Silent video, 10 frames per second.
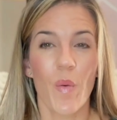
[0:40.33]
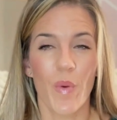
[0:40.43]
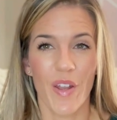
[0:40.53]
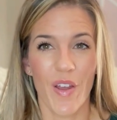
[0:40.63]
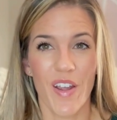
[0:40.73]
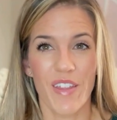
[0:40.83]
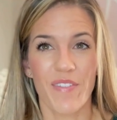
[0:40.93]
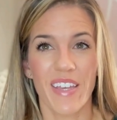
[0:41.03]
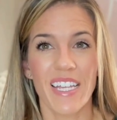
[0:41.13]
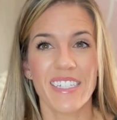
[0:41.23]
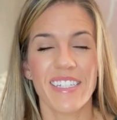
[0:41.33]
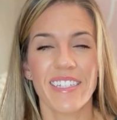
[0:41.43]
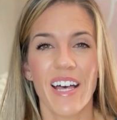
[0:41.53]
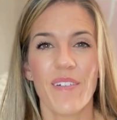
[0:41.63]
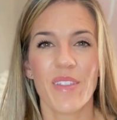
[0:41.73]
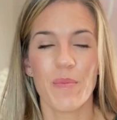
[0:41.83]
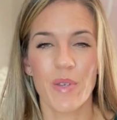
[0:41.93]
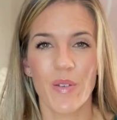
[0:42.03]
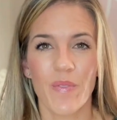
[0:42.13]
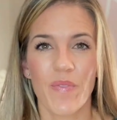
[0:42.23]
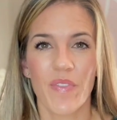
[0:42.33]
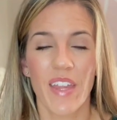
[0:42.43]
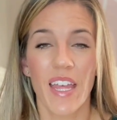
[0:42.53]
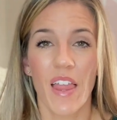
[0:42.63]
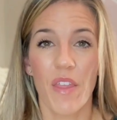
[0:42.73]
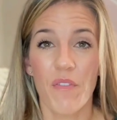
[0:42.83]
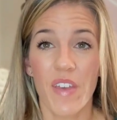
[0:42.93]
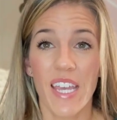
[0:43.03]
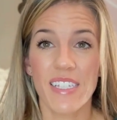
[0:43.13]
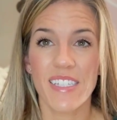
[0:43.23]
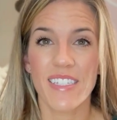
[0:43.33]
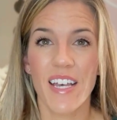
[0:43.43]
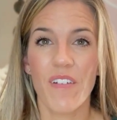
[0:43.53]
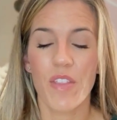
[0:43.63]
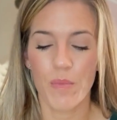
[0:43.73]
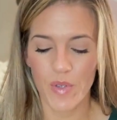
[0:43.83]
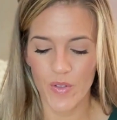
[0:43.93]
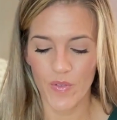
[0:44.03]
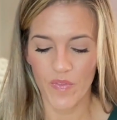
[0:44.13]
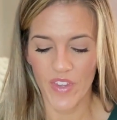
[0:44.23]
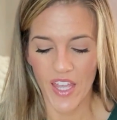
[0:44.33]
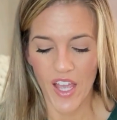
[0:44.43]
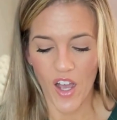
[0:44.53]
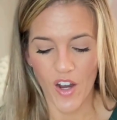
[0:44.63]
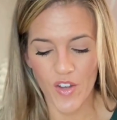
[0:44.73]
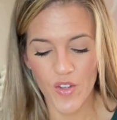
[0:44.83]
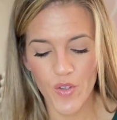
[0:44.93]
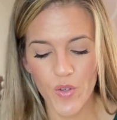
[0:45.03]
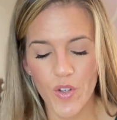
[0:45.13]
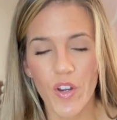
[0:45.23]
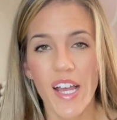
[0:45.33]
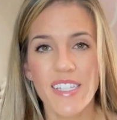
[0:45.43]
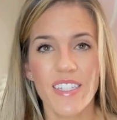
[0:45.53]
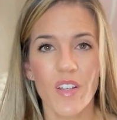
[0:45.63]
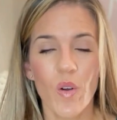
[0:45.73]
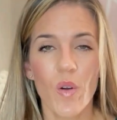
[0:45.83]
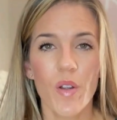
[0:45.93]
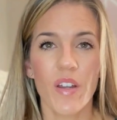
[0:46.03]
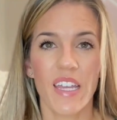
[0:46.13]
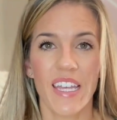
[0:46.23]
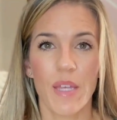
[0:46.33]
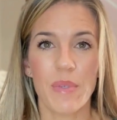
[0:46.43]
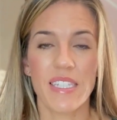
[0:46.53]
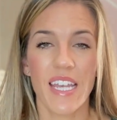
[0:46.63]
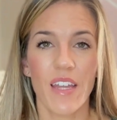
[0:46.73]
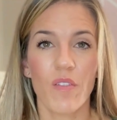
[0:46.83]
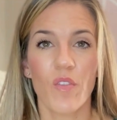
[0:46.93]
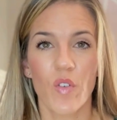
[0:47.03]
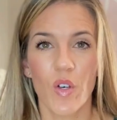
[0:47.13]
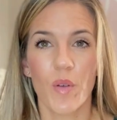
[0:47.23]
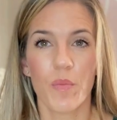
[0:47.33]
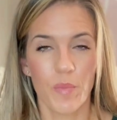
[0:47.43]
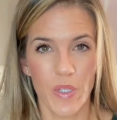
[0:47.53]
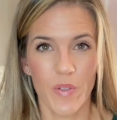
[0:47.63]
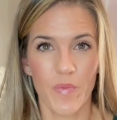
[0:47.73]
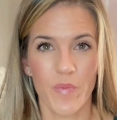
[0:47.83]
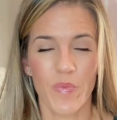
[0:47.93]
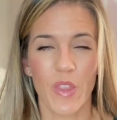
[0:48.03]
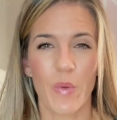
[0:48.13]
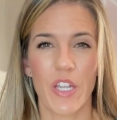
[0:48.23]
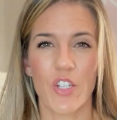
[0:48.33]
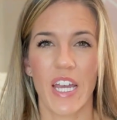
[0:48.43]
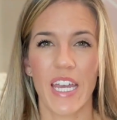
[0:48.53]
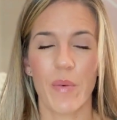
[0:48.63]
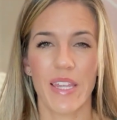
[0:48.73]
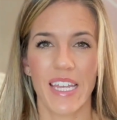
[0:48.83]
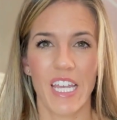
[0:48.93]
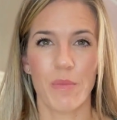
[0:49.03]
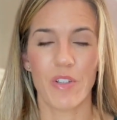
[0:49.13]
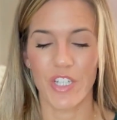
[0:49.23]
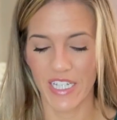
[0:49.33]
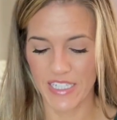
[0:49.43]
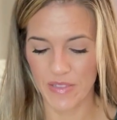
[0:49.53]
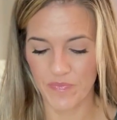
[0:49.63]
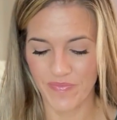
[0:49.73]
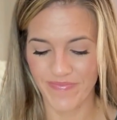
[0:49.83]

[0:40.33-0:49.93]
What are the phases of the moon? The phases of the moon are new crescent, quarter, gibbous, and full moon. We could try it with the hand motions.